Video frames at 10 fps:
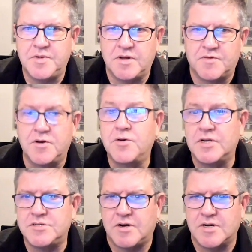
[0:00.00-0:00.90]
you know for new
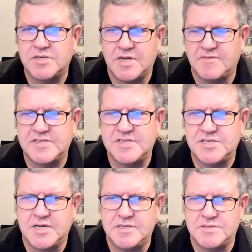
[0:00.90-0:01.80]
construction obviously it
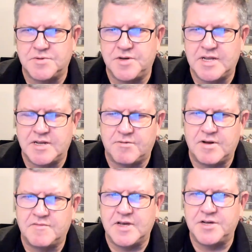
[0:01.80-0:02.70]
changes when you get into
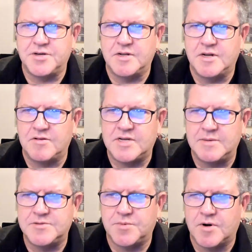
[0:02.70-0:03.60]
renovation and other
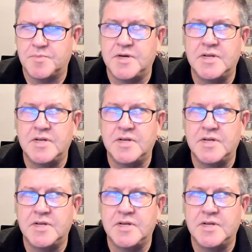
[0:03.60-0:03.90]
types of work,